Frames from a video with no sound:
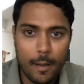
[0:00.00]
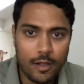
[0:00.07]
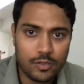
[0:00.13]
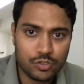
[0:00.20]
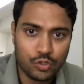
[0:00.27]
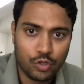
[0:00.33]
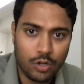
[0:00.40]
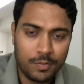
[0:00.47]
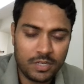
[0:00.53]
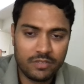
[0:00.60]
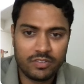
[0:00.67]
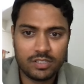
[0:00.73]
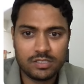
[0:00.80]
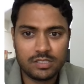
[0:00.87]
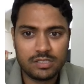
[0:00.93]
So common
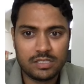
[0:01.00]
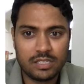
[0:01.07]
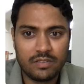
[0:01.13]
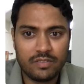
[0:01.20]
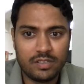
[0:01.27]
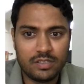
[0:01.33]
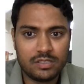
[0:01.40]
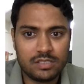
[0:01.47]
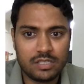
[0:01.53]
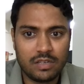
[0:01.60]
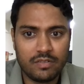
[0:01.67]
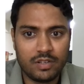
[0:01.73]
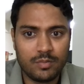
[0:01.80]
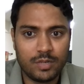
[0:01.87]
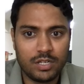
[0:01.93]
difference is 7,
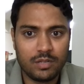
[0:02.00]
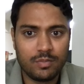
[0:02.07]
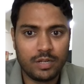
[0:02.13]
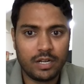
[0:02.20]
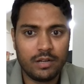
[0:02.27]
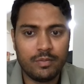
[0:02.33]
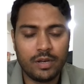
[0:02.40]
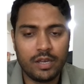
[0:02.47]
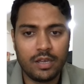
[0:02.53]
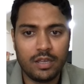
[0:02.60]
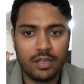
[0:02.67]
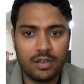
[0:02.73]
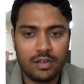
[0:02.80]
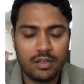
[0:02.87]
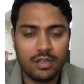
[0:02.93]
7 multiplied by
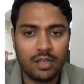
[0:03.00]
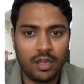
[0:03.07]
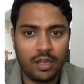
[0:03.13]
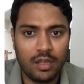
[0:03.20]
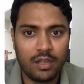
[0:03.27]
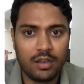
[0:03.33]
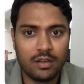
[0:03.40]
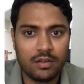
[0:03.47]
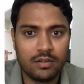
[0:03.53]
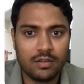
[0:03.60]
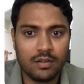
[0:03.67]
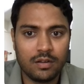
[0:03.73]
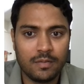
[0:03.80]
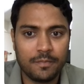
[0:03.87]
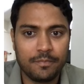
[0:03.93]
n, and
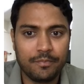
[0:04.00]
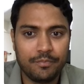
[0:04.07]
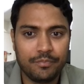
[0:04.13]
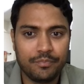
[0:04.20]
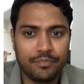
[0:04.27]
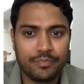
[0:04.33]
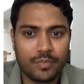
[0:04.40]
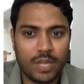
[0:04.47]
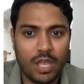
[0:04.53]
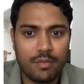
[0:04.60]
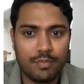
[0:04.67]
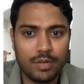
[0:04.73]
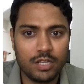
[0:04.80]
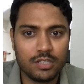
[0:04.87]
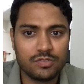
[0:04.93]

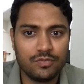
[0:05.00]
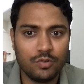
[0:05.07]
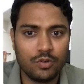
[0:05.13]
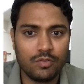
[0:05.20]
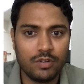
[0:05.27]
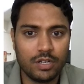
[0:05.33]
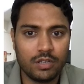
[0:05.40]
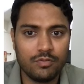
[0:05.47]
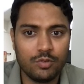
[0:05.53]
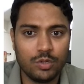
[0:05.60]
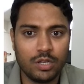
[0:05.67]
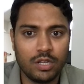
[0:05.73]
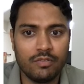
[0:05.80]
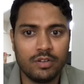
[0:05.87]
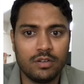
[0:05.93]
plus 4 will give you
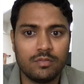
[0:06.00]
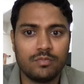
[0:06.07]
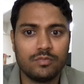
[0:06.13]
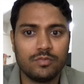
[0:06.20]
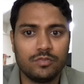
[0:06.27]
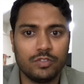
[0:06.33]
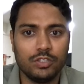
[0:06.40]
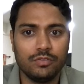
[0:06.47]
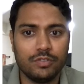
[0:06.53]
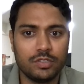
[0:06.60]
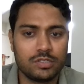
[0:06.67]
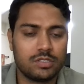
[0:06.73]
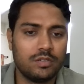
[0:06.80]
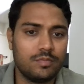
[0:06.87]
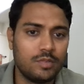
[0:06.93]
11 for the
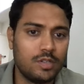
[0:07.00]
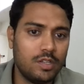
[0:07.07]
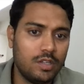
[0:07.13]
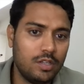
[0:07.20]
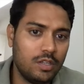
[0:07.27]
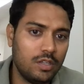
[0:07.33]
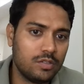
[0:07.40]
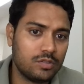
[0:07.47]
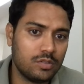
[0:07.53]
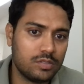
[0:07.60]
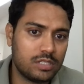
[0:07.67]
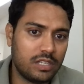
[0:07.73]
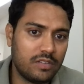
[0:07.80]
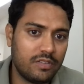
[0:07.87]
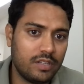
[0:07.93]
first term. So
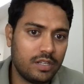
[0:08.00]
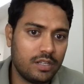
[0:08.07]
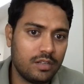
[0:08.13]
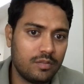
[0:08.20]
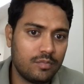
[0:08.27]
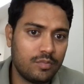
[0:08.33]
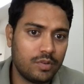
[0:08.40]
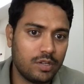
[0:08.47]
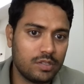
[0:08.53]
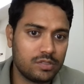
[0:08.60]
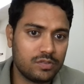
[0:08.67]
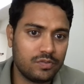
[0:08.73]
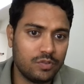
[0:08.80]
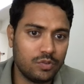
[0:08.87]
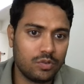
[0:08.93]
7n plus
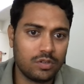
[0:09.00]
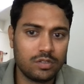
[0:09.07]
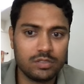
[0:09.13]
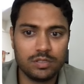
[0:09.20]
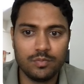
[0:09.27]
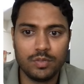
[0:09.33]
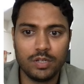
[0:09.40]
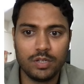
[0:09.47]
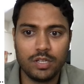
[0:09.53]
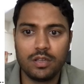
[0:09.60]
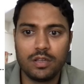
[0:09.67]
4 simply.